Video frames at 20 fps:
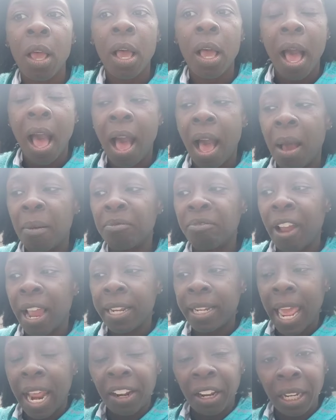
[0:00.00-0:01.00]
write
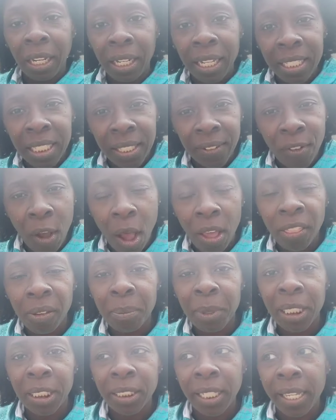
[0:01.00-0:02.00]
down a list of all the
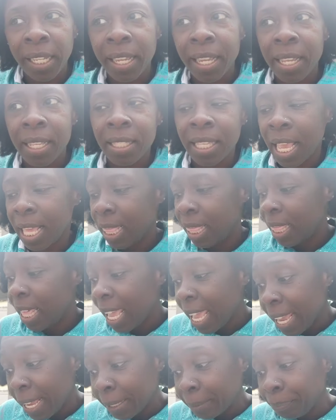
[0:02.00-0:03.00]
machines. And
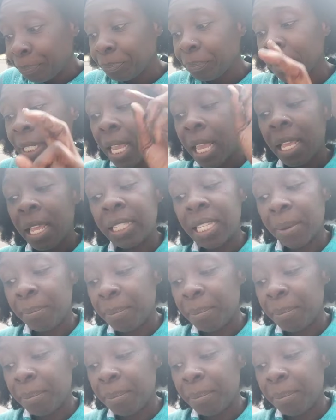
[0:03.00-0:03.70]
then tip